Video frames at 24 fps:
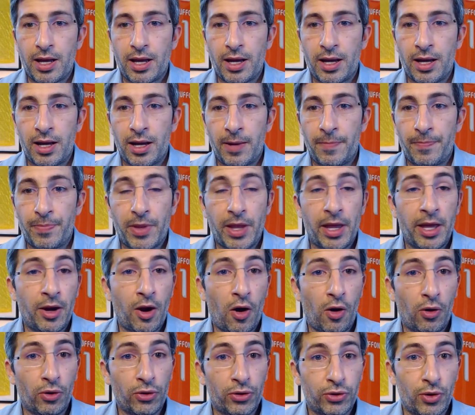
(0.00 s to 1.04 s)
And
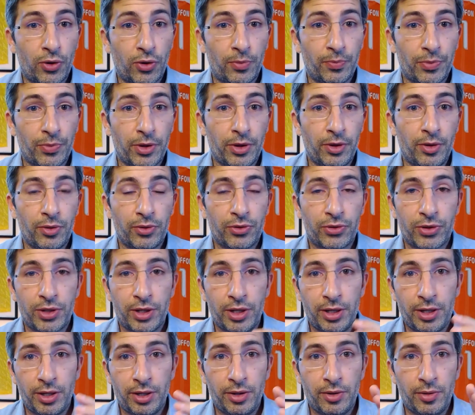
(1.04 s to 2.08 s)
also
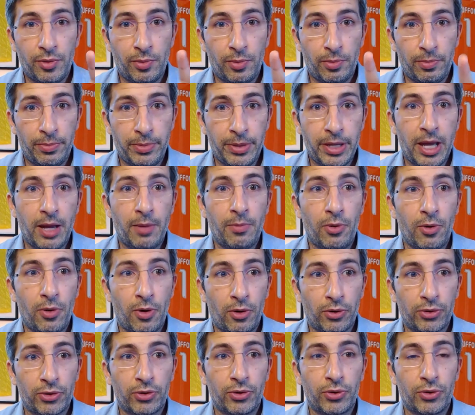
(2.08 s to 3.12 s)
you'll be able
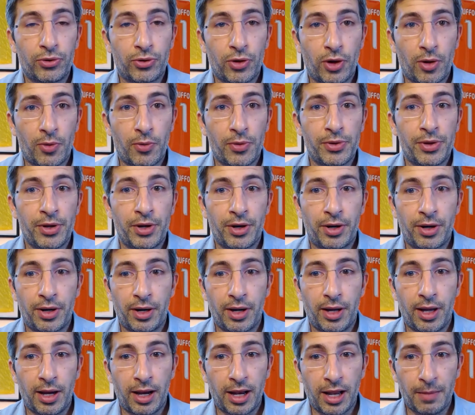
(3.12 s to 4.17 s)
also to talk with their
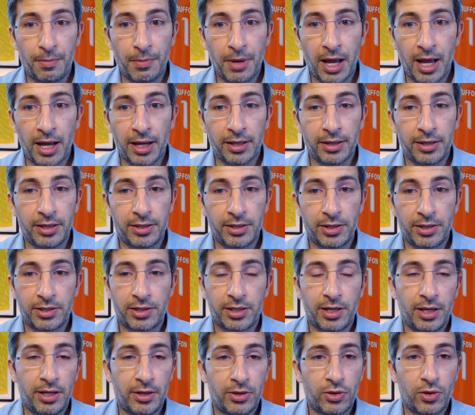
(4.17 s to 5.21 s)
alumni. This is
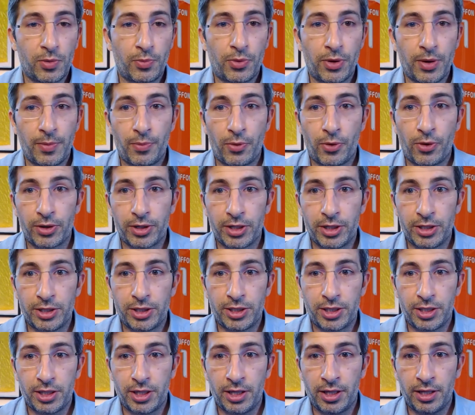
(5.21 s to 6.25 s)
super important
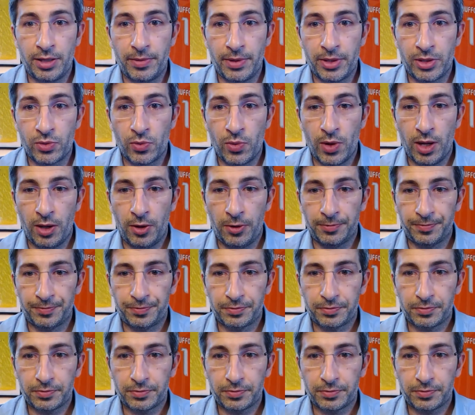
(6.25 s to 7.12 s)
as well.